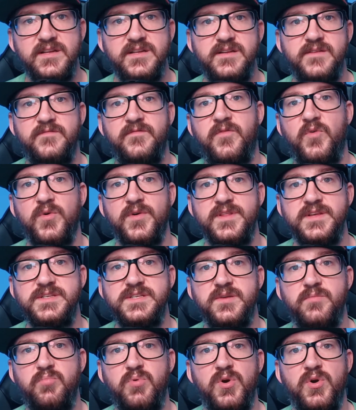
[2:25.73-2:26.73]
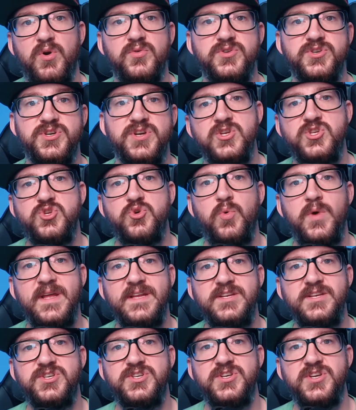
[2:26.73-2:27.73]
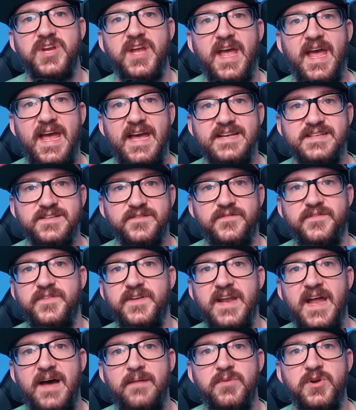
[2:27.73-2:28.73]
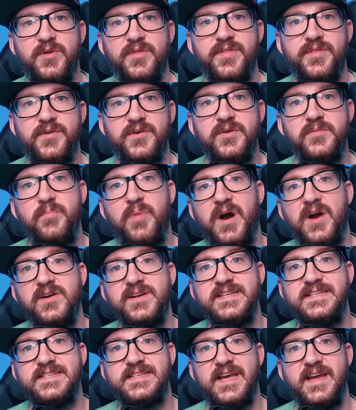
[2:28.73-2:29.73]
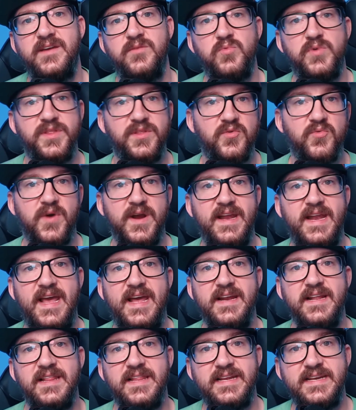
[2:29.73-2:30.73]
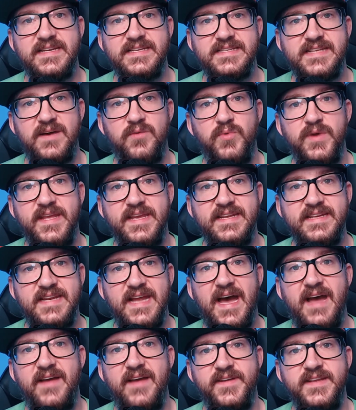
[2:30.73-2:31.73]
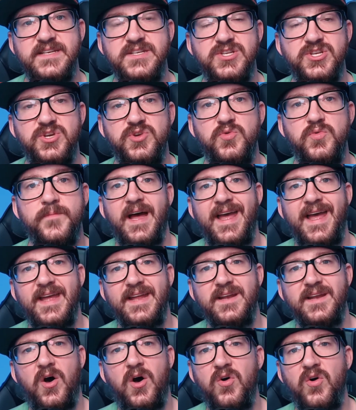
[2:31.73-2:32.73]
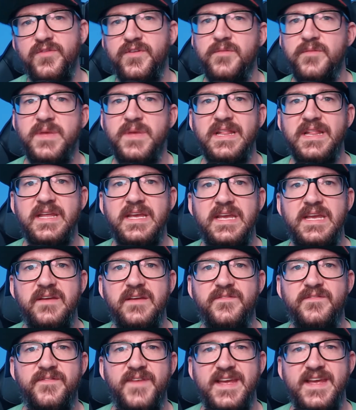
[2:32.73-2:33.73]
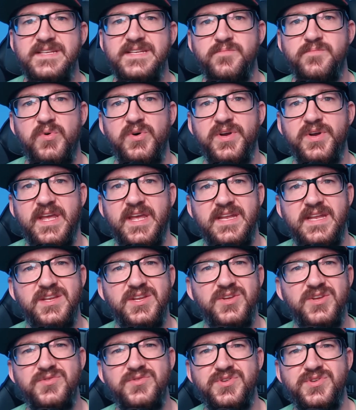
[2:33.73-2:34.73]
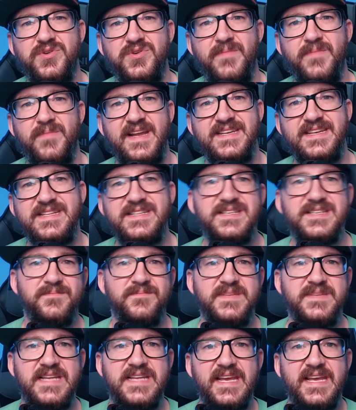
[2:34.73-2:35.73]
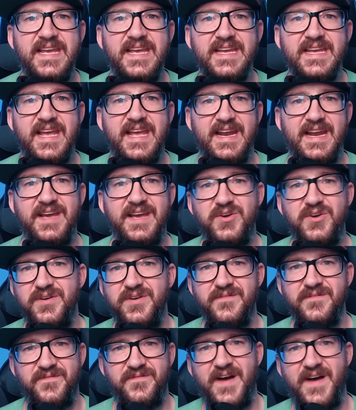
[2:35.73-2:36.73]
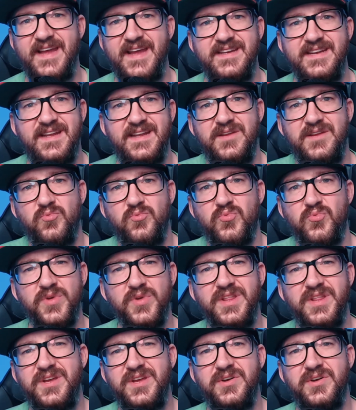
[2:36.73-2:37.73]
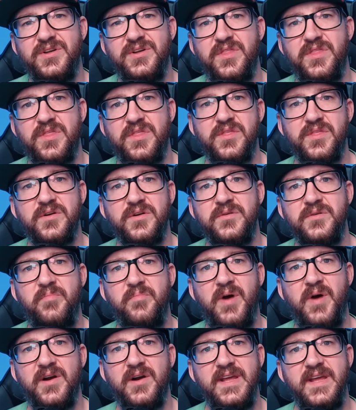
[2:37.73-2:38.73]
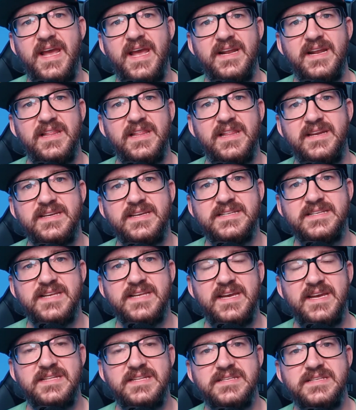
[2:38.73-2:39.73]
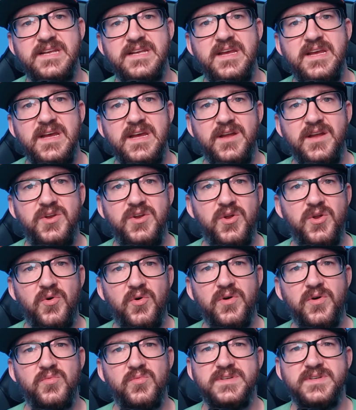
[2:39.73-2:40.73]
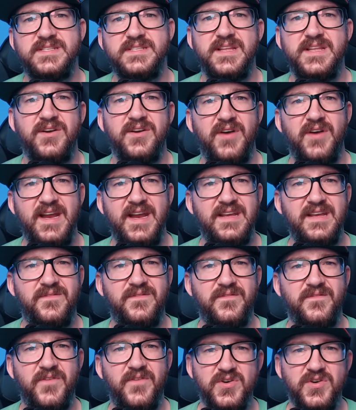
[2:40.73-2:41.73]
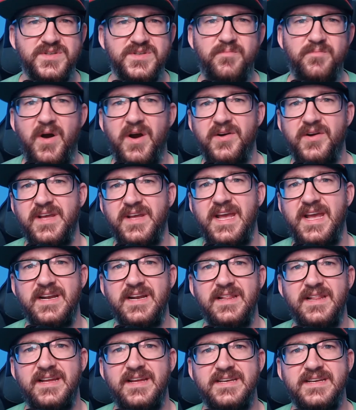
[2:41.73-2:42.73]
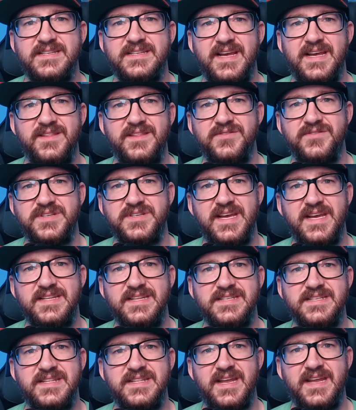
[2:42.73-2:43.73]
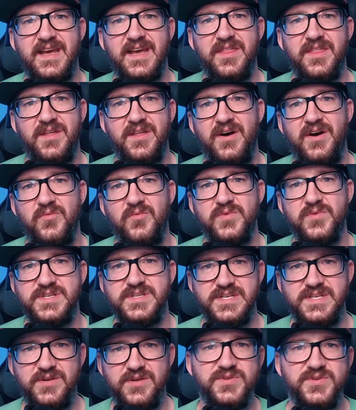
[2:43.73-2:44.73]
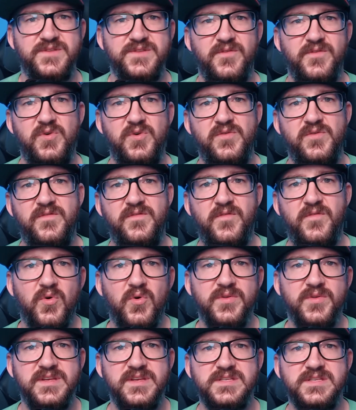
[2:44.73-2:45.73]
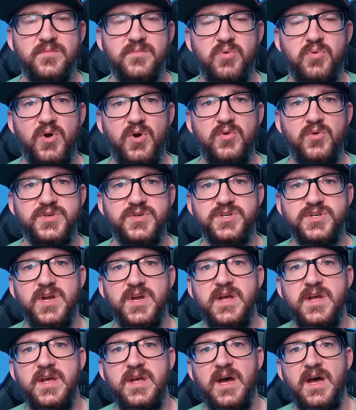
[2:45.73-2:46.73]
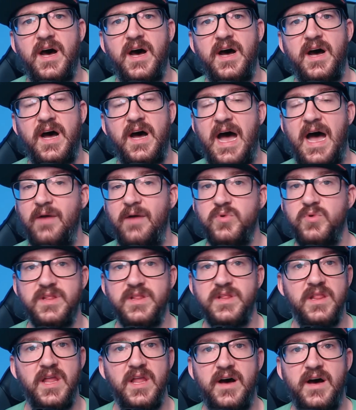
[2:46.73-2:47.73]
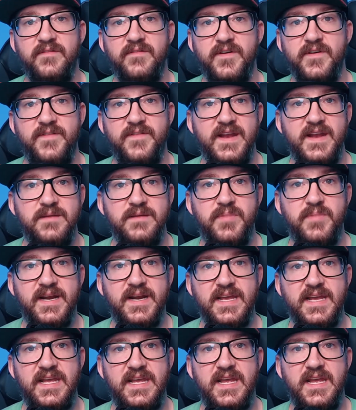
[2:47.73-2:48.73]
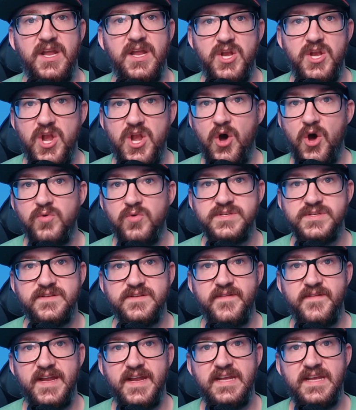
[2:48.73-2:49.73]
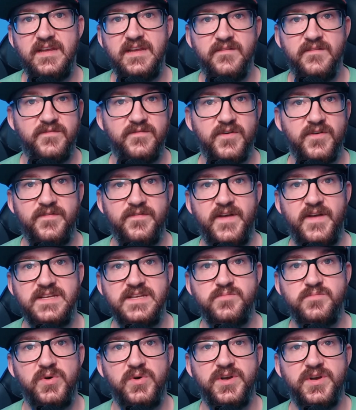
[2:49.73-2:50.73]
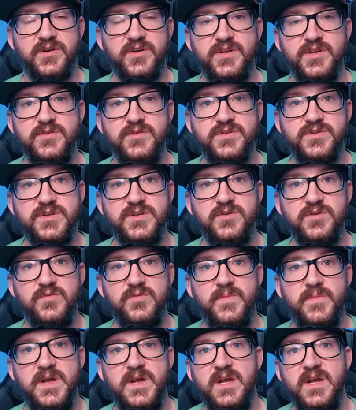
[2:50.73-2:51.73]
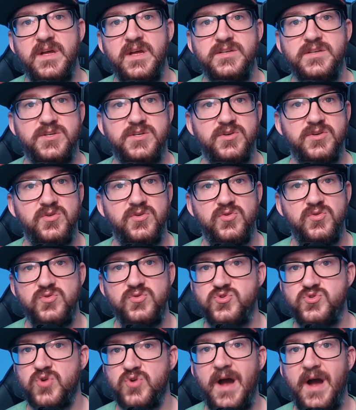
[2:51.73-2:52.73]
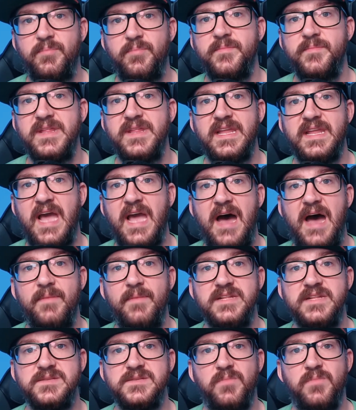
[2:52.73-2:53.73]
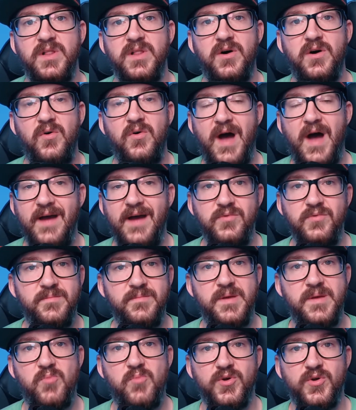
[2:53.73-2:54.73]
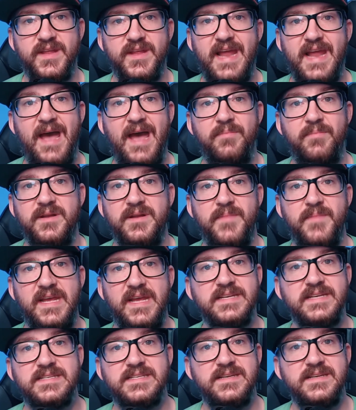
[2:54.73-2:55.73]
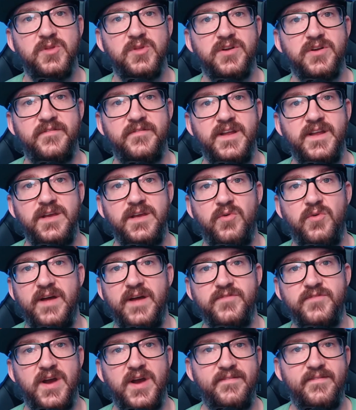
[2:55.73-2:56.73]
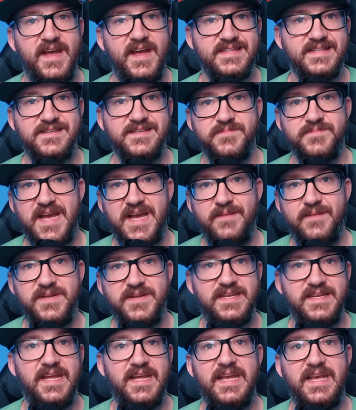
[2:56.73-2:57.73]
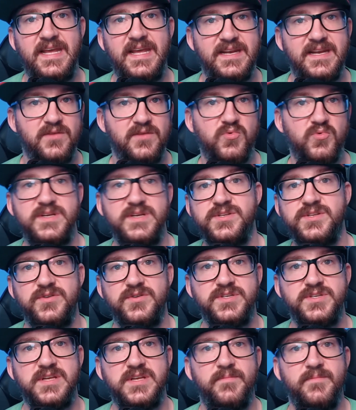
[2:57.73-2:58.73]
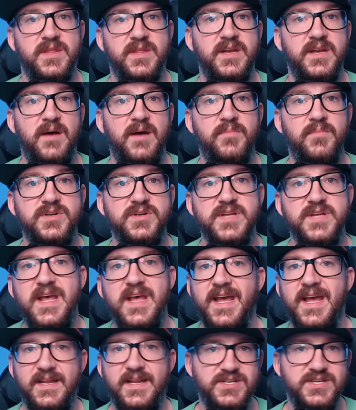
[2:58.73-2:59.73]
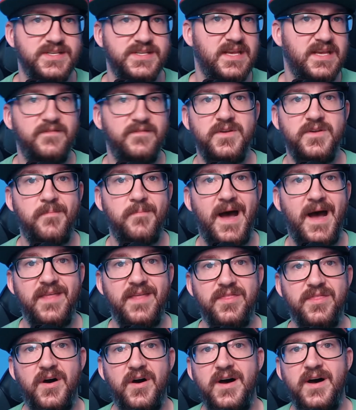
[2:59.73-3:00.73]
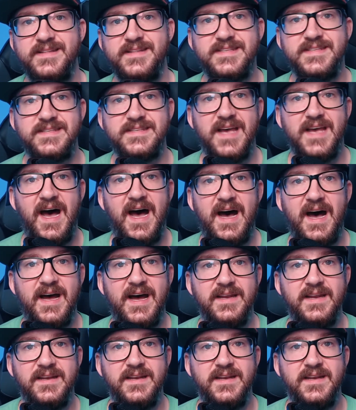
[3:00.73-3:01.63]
for this approach. Twitch has a phenomenal third-party site with great analytics that we can dive into. And ultimately, Facebook and YouTube, I did some digging and I couldn't find any really good third-party analytics sites, nor was there any first-party analytics on their sites that I thought was useful for this approach. I would love if anybody knows of any for Facebook or YouTube to drop them in the comments below. I would be more than happy to make a similar video after I've had some time to dig in and research some of the numbers and just give you my thoughts on